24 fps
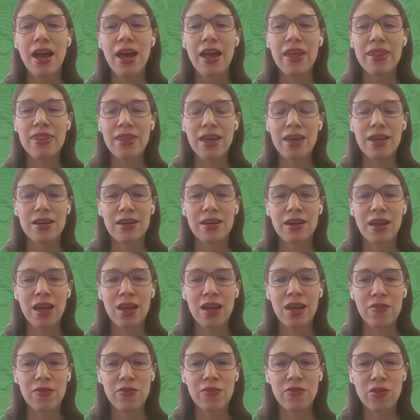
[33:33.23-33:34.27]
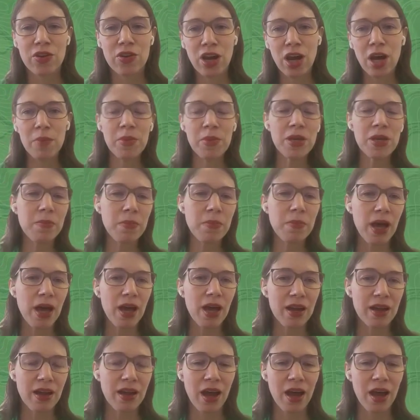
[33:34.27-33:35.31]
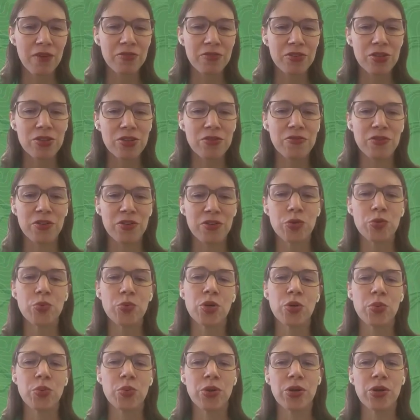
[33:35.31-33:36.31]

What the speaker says: And then kind of coming back after the field work,